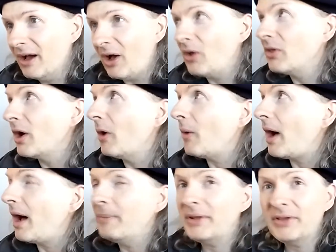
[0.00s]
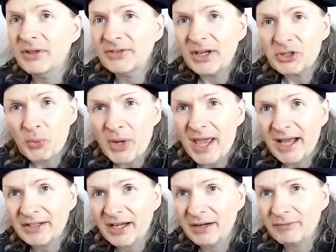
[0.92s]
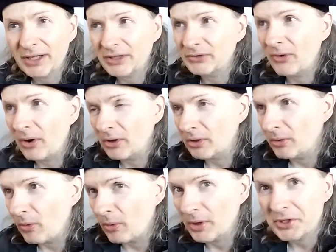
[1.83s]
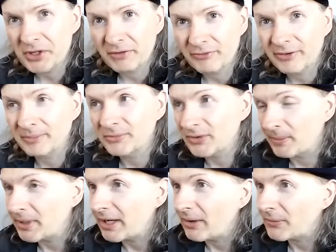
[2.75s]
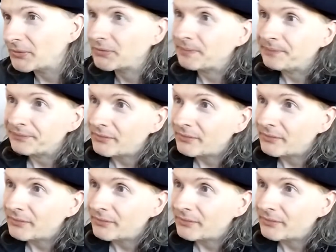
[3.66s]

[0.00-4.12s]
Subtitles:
Although, this actually had kind of like a darker origin from some accounts.